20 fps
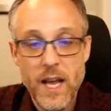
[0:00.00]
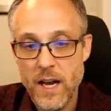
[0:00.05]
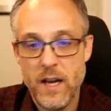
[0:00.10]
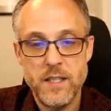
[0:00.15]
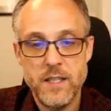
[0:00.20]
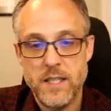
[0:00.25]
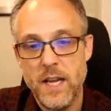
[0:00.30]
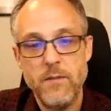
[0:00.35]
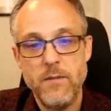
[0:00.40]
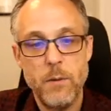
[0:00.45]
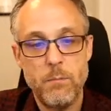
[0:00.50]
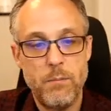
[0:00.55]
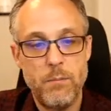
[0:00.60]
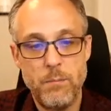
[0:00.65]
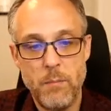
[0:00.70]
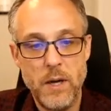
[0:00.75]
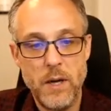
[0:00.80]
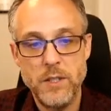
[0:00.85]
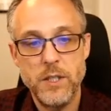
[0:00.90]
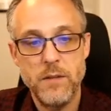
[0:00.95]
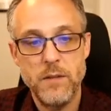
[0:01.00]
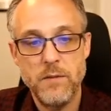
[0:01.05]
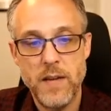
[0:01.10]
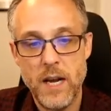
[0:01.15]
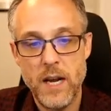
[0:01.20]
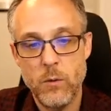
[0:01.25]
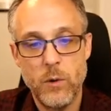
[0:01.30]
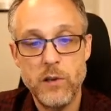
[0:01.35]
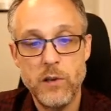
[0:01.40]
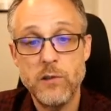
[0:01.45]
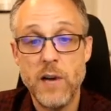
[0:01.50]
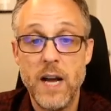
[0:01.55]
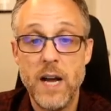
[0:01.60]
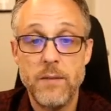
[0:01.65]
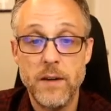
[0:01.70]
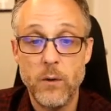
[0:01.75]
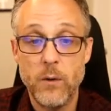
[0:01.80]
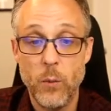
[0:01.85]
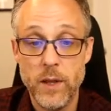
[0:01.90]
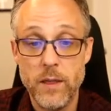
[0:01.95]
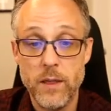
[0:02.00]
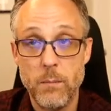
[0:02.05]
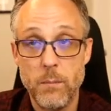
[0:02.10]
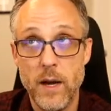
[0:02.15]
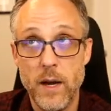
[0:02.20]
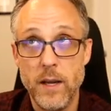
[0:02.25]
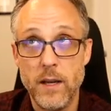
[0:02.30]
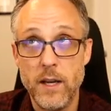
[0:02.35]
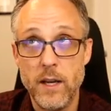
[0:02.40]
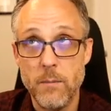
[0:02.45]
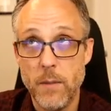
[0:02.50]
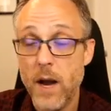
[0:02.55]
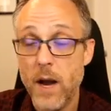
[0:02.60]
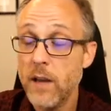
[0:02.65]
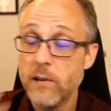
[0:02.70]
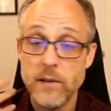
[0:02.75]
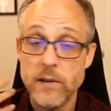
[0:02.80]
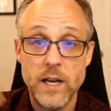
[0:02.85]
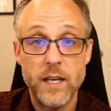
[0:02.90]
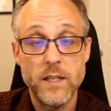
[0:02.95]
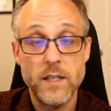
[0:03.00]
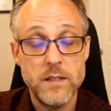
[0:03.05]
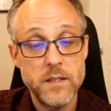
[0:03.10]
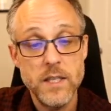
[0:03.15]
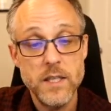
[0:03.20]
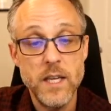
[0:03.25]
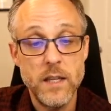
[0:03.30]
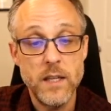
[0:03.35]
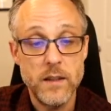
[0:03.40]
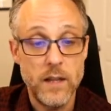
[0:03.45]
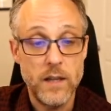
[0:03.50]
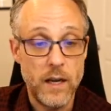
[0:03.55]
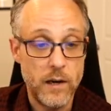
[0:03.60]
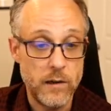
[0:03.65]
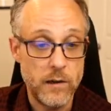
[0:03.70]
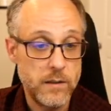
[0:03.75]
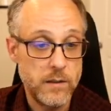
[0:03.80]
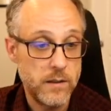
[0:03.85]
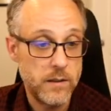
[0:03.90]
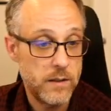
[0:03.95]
saved a bunch of network traffic with my combiner, and I can see it there.